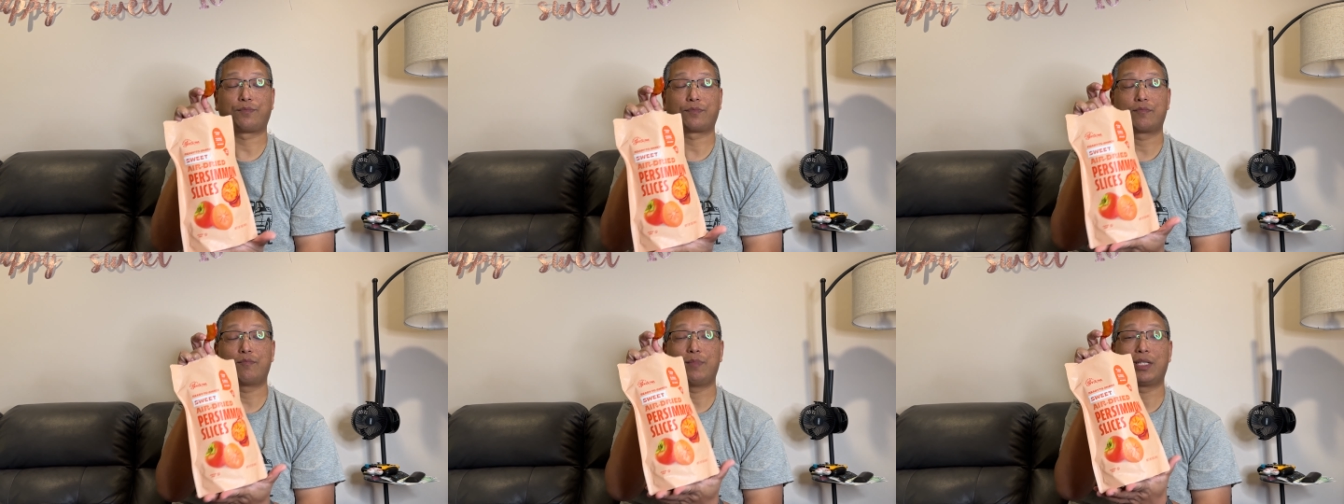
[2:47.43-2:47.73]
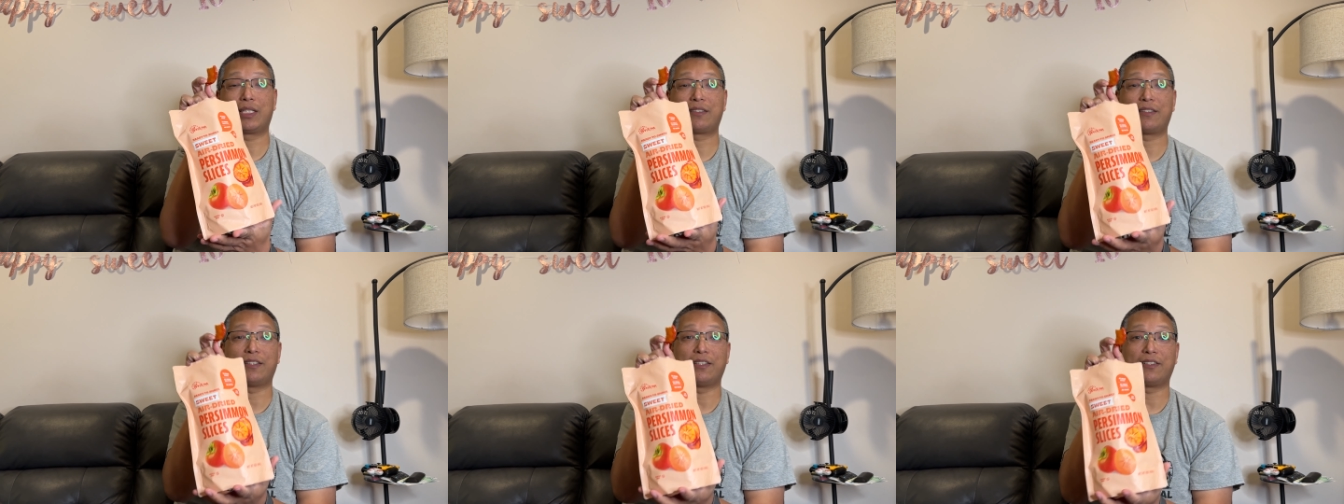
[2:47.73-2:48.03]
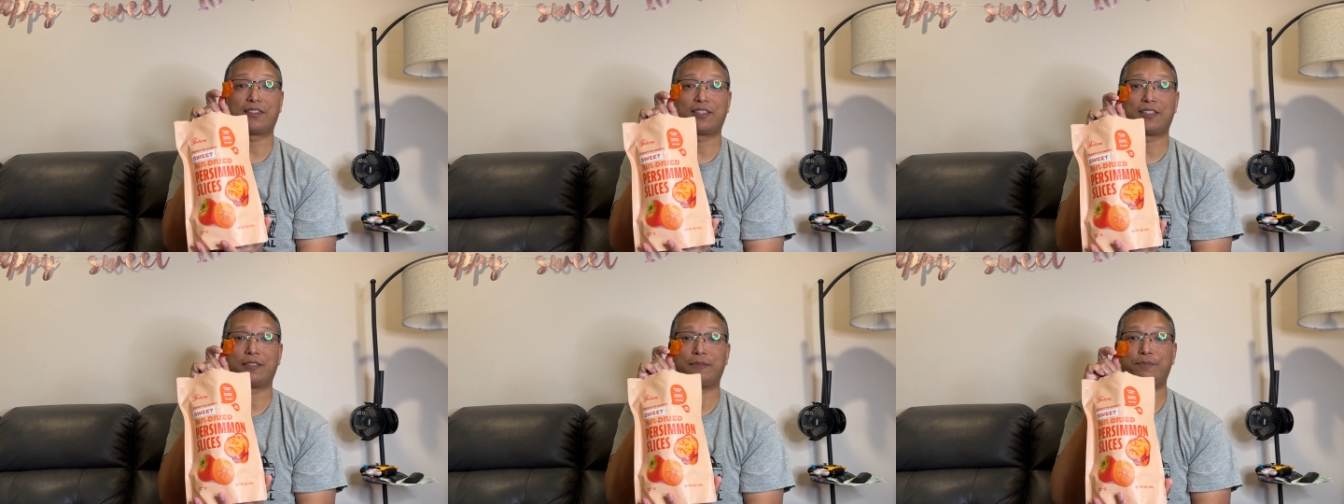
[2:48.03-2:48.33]
makes
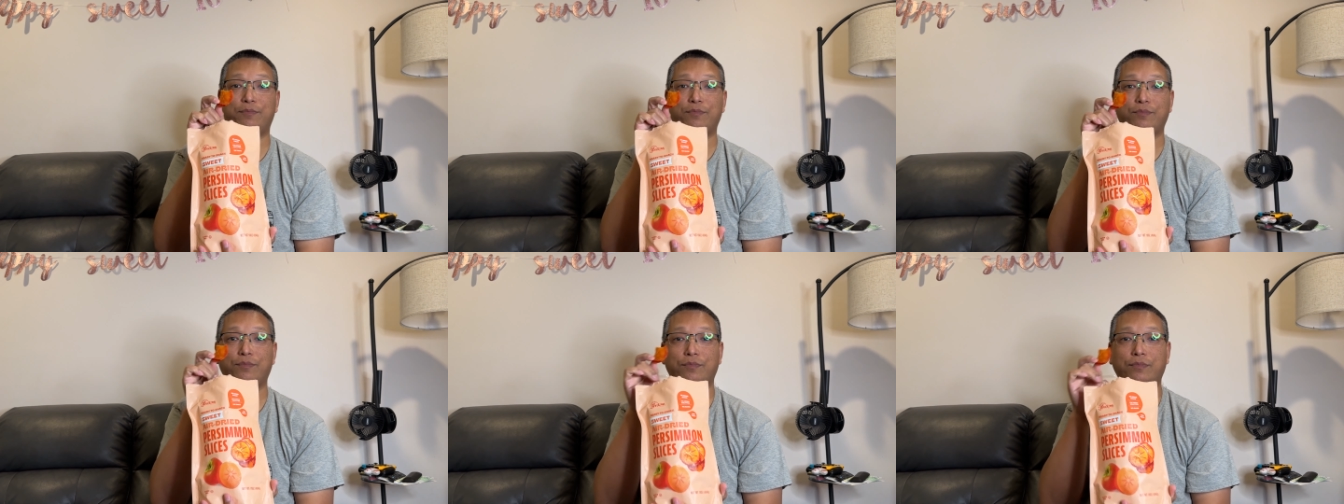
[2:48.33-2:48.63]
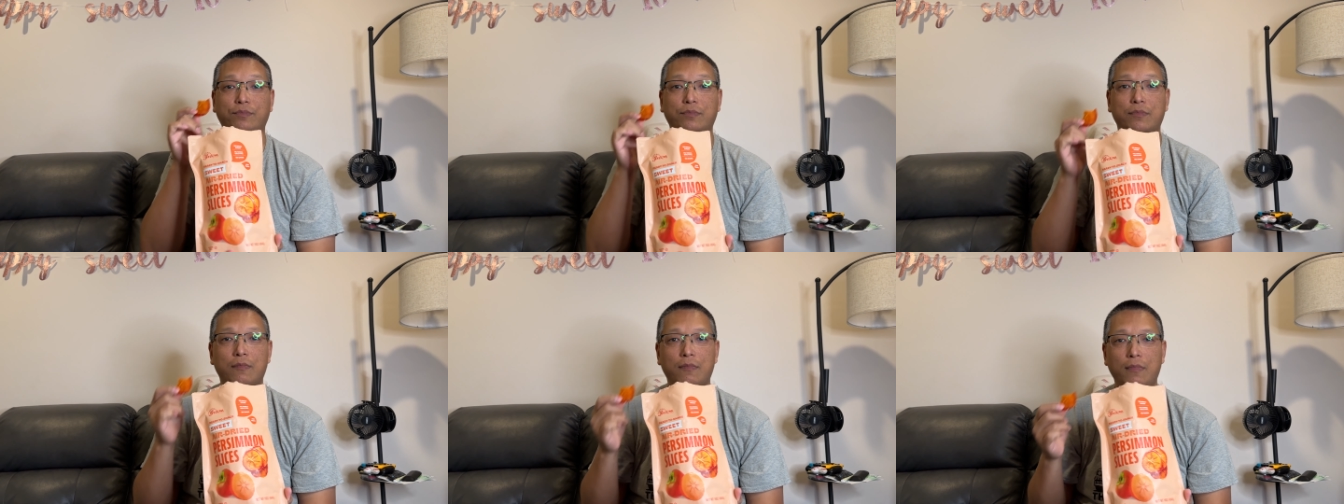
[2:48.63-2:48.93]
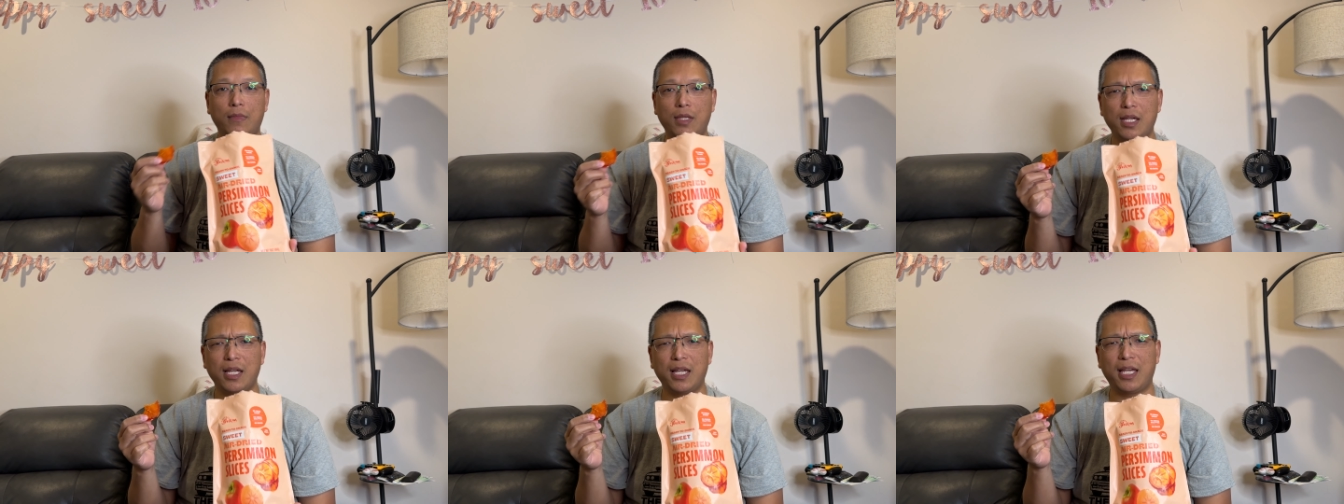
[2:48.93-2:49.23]
this.
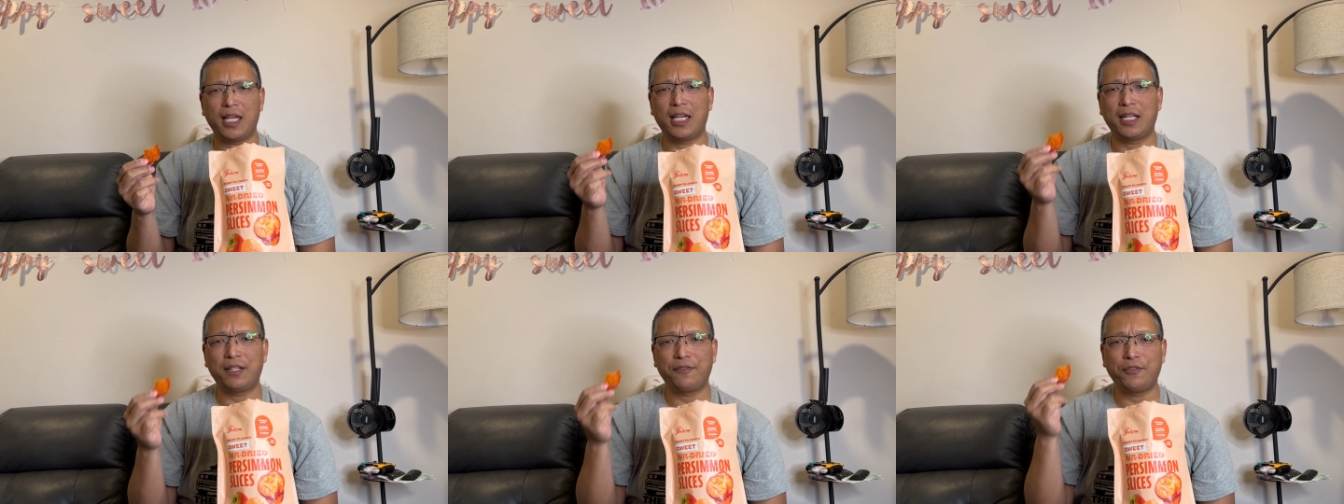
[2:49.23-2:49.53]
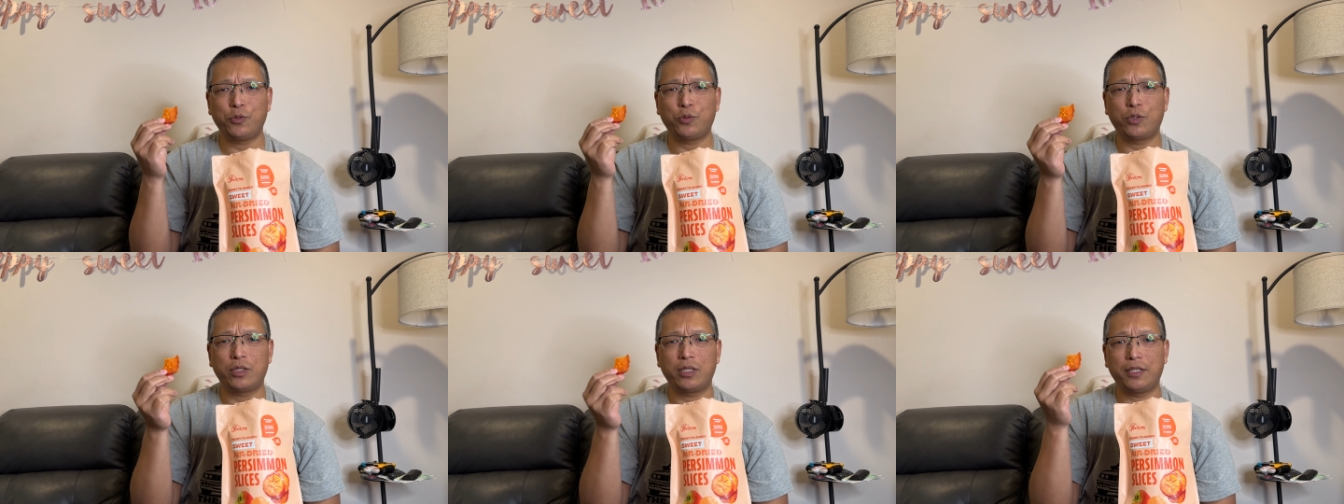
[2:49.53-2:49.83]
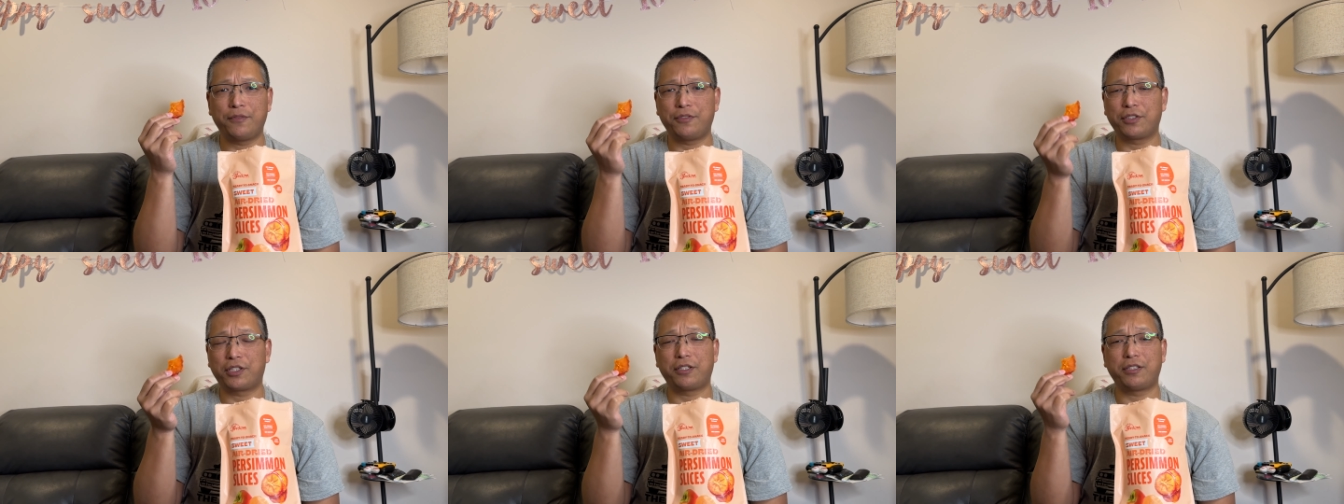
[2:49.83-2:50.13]
And if you want, if
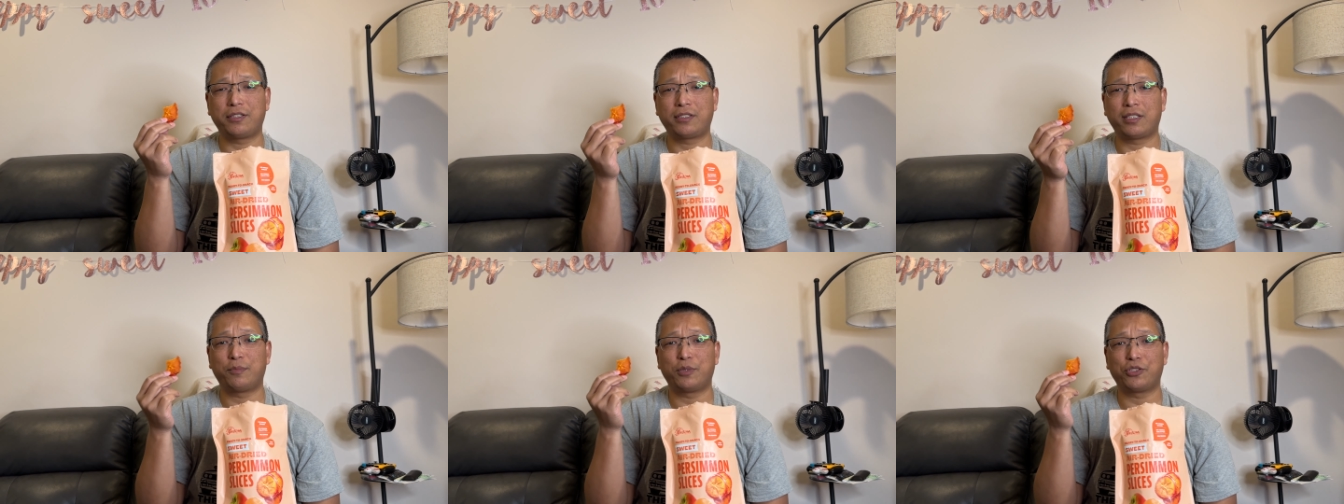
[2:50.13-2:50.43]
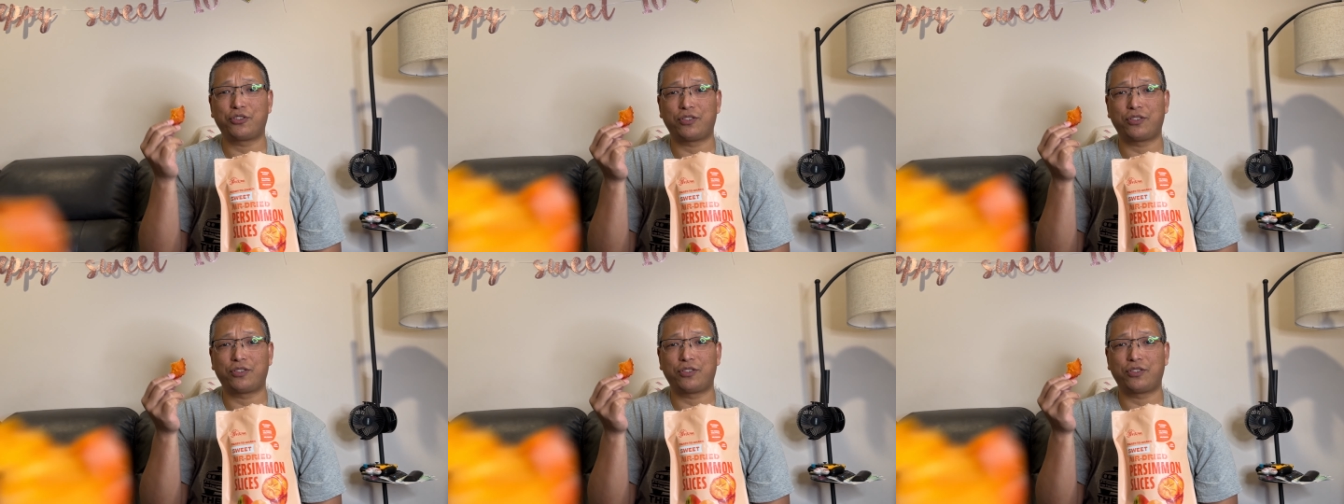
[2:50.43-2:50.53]
you're curious how much